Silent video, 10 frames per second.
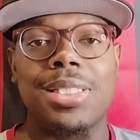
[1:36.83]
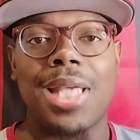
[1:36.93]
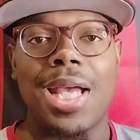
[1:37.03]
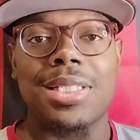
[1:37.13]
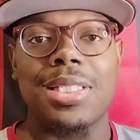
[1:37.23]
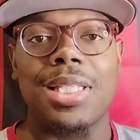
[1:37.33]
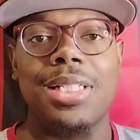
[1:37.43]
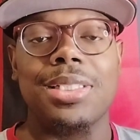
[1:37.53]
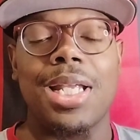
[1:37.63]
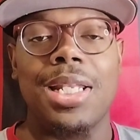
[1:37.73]
sacks and
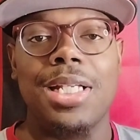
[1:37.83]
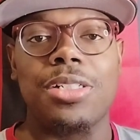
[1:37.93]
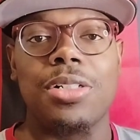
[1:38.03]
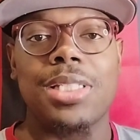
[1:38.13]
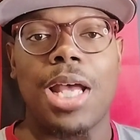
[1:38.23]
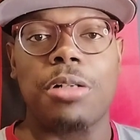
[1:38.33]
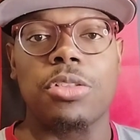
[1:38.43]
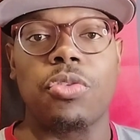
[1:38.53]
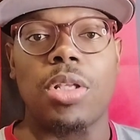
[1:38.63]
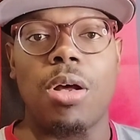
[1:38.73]
things of that nature and
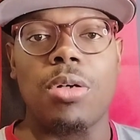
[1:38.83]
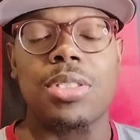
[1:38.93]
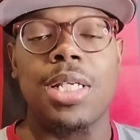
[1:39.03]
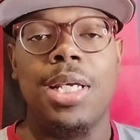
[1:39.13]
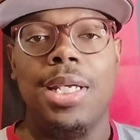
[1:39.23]
tackles for loss.